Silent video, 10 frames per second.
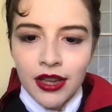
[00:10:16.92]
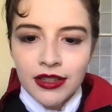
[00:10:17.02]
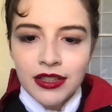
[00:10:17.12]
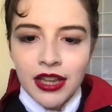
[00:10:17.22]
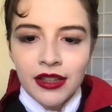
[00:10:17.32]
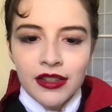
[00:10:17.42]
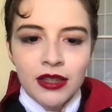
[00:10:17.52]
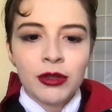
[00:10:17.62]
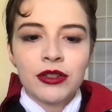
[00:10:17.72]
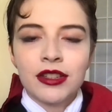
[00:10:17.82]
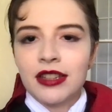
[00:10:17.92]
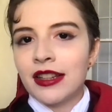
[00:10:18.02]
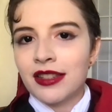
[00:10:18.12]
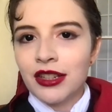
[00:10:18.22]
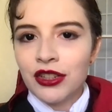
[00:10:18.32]
detailing similar
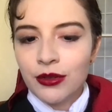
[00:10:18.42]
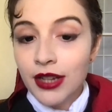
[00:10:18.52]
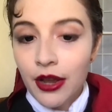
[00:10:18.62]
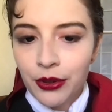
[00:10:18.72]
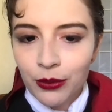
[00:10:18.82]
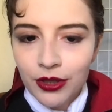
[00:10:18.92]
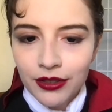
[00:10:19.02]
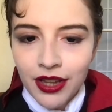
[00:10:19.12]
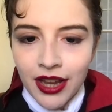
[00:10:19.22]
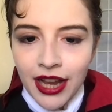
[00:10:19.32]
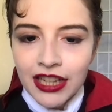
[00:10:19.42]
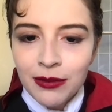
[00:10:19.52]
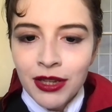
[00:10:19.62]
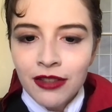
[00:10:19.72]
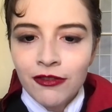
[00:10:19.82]
descents into the other world, and to
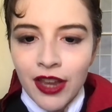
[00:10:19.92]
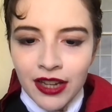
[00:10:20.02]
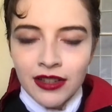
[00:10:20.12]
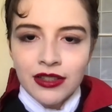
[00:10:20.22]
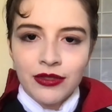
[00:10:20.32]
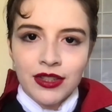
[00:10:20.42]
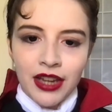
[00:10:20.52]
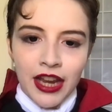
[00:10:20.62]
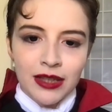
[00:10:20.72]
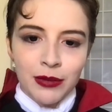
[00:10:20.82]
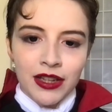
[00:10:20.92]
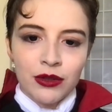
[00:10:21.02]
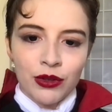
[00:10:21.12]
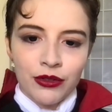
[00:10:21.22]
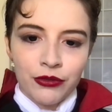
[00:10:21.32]
me the vagueness of this case makes it
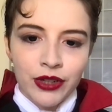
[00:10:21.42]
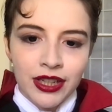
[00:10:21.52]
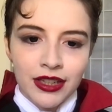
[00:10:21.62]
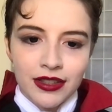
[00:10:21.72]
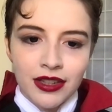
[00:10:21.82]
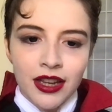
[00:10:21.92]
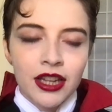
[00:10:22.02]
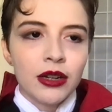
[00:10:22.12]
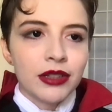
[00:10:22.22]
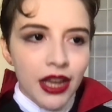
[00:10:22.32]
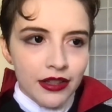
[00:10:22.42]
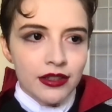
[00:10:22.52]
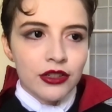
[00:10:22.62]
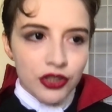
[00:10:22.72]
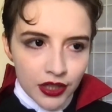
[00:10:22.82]
one of the freakiest. You know, yes,
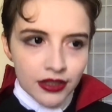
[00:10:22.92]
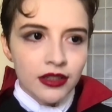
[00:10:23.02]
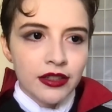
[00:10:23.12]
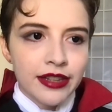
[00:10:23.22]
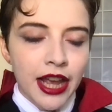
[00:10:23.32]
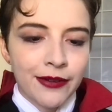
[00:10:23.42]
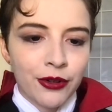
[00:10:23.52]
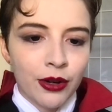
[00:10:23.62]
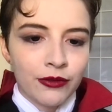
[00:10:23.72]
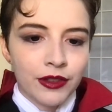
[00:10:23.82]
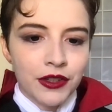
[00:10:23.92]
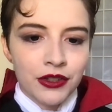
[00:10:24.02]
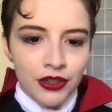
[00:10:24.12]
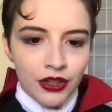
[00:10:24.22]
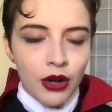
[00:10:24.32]
she did decide of her own volition
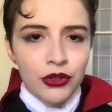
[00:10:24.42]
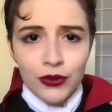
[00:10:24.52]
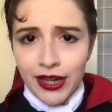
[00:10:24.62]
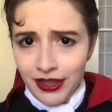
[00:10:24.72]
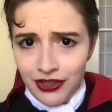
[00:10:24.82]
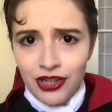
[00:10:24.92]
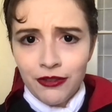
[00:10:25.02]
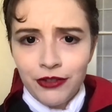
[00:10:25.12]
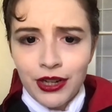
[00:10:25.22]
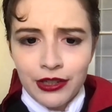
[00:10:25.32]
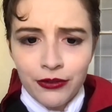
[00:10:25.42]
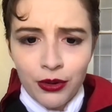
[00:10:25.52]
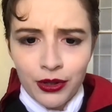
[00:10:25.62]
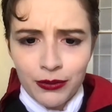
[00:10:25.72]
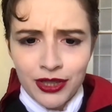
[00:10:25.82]
to go to a legit fairy
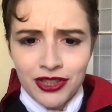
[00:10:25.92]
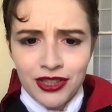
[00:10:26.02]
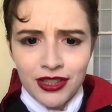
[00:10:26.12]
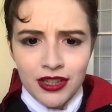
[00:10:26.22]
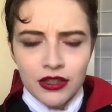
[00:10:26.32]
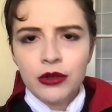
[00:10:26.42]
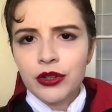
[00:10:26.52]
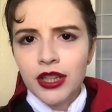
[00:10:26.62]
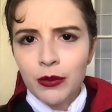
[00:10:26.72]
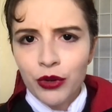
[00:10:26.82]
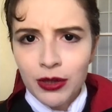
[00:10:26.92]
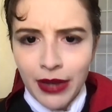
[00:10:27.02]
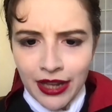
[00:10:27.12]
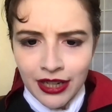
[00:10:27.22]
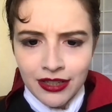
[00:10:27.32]
fort, which is usually a pretty
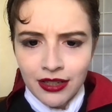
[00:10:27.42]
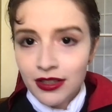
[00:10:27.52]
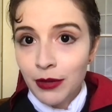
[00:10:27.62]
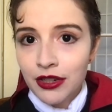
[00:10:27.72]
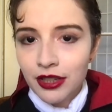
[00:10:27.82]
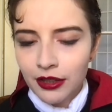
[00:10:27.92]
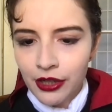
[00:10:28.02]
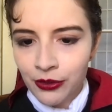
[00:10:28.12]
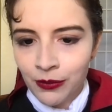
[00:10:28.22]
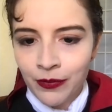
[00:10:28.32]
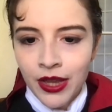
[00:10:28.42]
bad idea, especially alone.